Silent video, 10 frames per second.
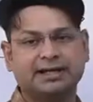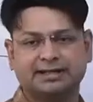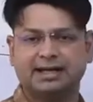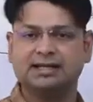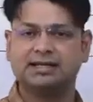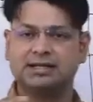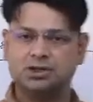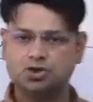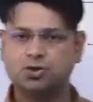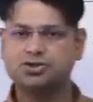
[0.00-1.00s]
it can
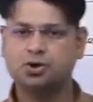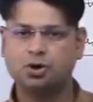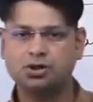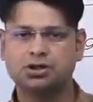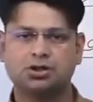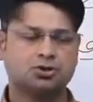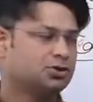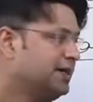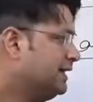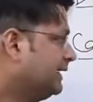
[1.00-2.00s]
switch on.
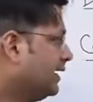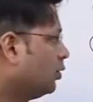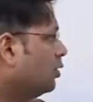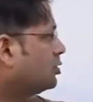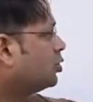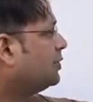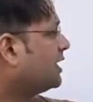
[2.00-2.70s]
So that can also be